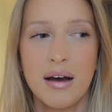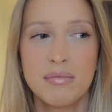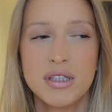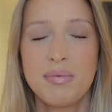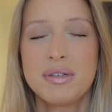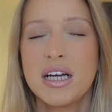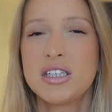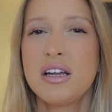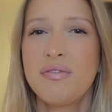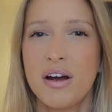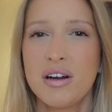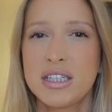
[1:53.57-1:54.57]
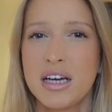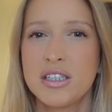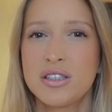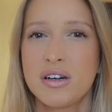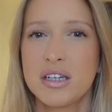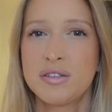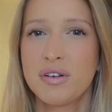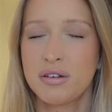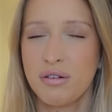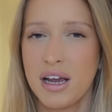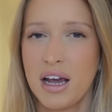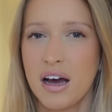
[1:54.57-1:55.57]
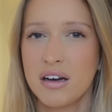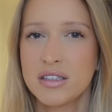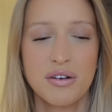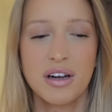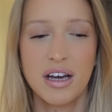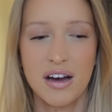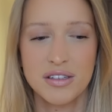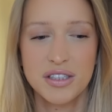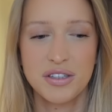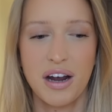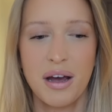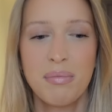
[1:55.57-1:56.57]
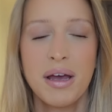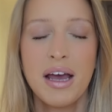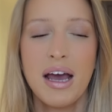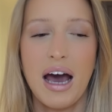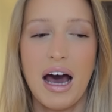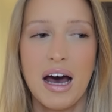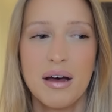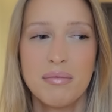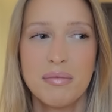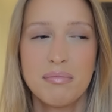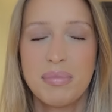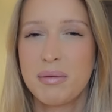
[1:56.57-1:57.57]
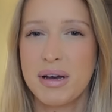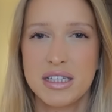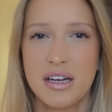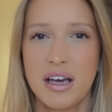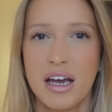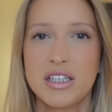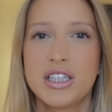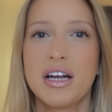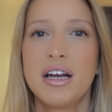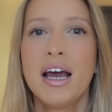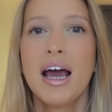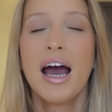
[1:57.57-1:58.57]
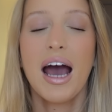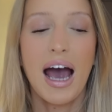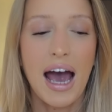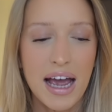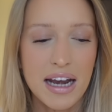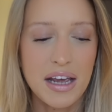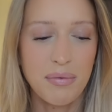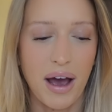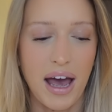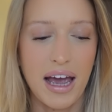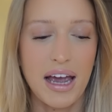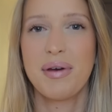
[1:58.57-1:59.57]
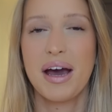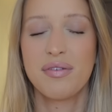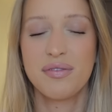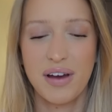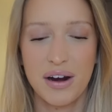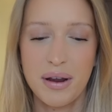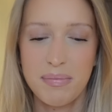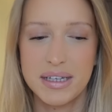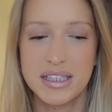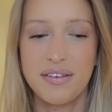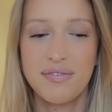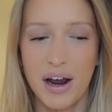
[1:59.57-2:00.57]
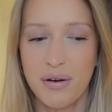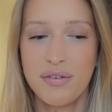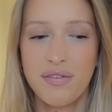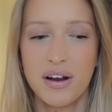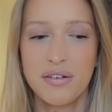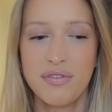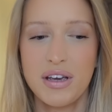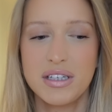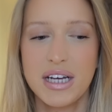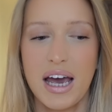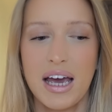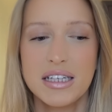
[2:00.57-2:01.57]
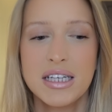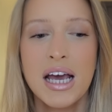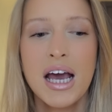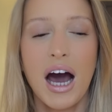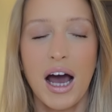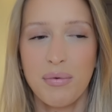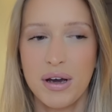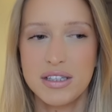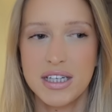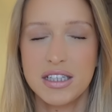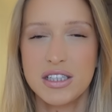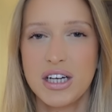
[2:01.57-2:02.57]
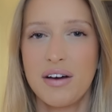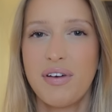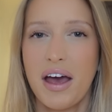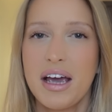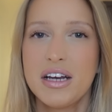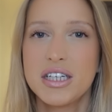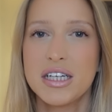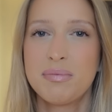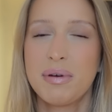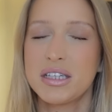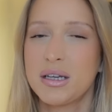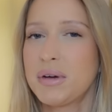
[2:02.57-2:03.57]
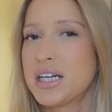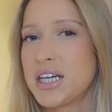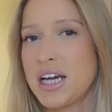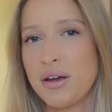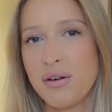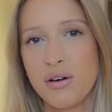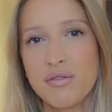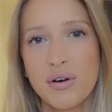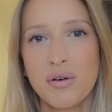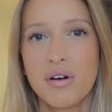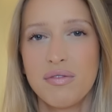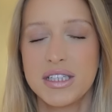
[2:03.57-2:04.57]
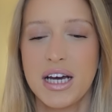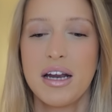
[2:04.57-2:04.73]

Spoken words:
So potentially very dangerous for three girls on a girls' trip, but the best location. Anyway, we have a very busy, very fun few days. I won't sit and chat for ages because I'm going to take you along for all of it